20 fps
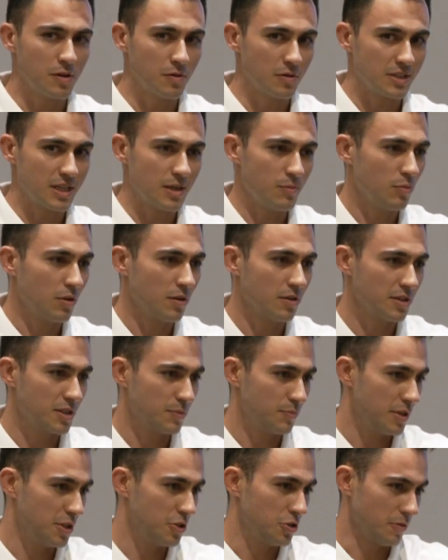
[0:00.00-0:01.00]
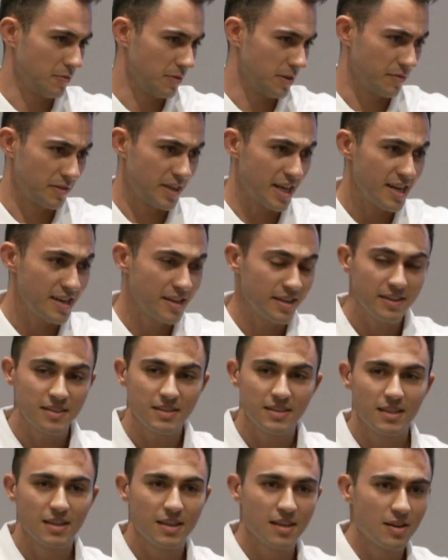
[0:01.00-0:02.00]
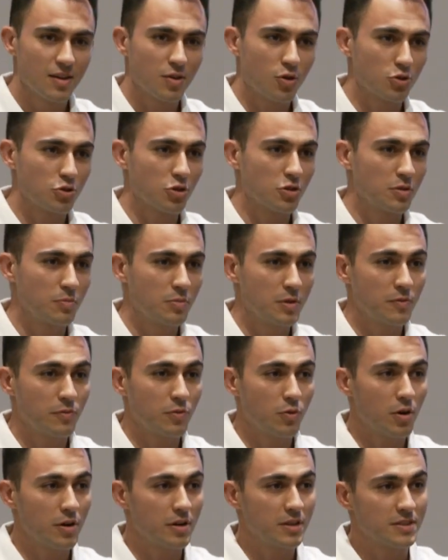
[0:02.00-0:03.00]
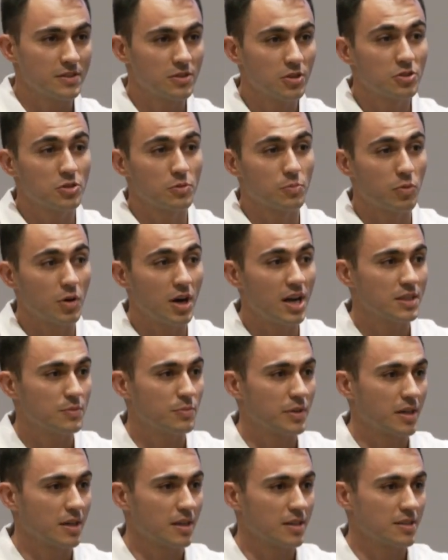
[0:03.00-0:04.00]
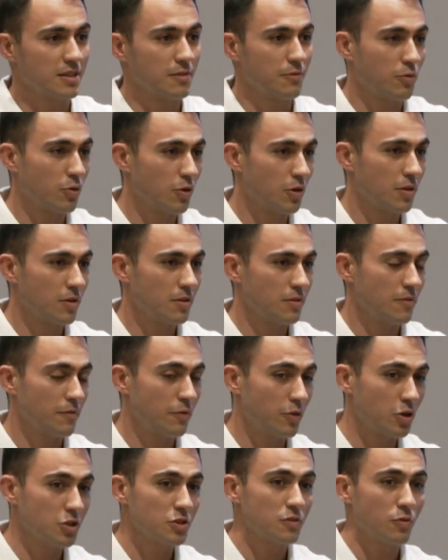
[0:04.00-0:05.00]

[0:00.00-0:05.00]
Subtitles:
resemble the speech of Yevgeny, but before, it's not a surprise because the first